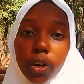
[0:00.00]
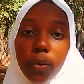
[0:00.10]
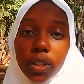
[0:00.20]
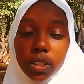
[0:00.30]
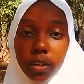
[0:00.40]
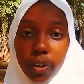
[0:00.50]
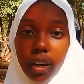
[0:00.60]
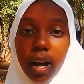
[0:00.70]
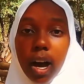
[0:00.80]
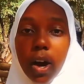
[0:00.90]
you're
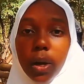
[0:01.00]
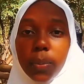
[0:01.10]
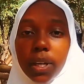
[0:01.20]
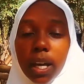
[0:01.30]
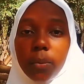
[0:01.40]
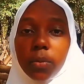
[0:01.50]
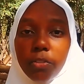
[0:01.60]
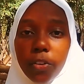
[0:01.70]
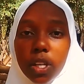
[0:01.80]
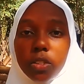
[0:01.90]
wondering how I became
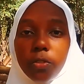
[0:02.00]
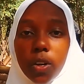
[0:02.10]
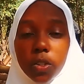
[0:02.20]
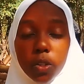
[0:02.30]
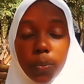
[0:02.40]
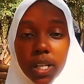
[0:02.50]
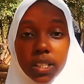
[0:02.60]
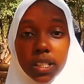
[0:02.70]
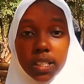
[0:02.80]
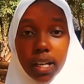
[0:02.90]
the face of House of
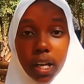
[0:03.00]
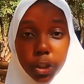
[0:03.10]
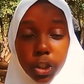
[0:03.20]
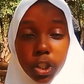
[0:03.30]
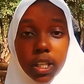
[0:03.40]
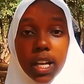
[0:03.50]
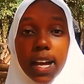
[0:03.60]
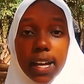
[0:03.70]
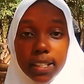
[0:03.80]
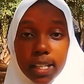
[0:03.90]
Plenty International
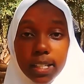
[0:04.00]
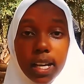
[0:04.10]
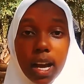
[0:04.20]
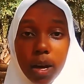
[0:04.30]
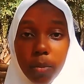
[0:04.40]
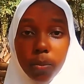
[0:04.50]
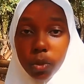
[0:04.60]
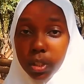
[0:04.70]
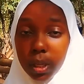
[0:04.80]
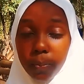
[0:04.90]
and yet I am a
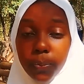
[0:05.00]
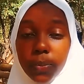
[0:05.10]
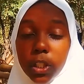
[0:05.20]
Muslim.